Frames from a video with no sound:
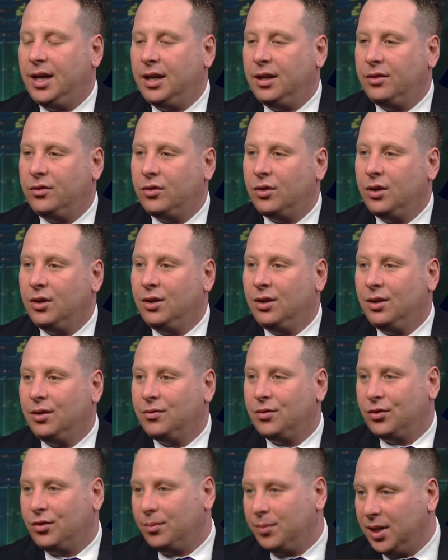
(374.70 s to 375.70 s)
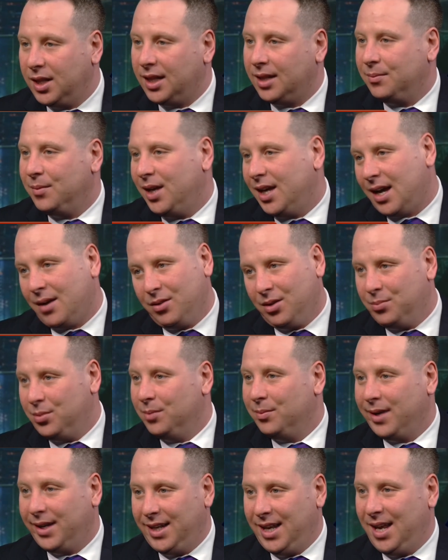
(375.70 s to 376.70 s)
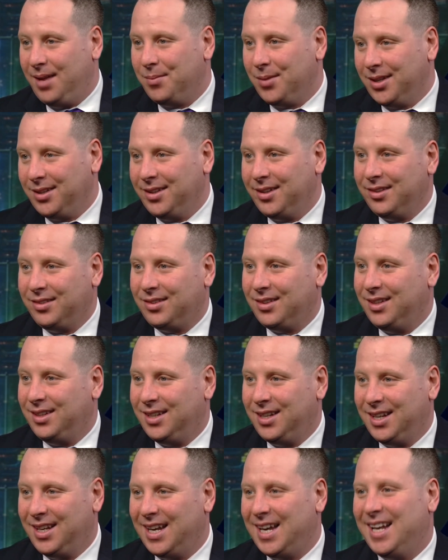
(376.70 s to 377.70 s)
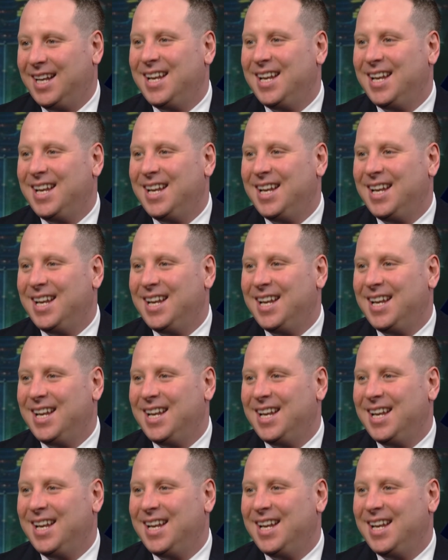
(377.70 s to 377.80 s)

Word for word: is, for somebody like me, I would have put my name on this and mm-hmm.